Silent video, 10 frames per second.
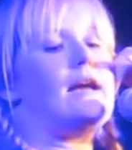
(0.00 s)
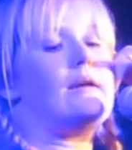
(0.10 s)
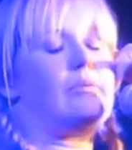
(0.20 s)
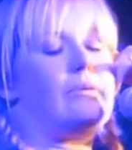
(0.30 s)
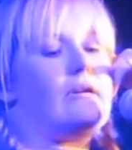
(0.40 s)

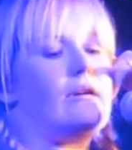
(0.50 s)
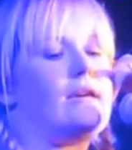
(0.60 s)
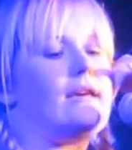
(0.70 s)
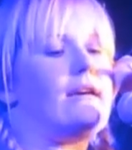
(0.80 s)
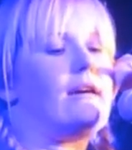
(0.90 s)
babe.
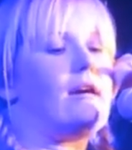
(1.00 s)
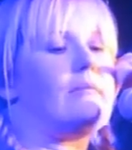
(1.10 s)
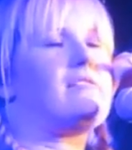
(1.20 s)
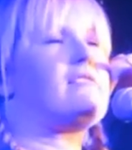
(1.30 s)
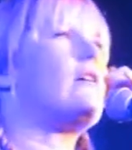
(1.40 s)
Yeah, I'm
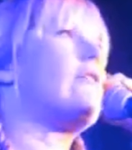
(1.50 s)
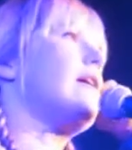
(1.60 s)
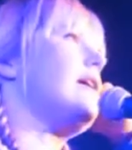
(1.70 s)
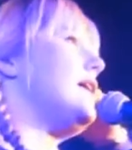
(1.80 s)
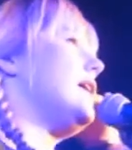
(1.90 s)

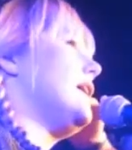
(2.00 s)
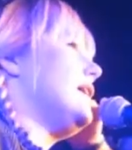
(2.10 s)
sorry.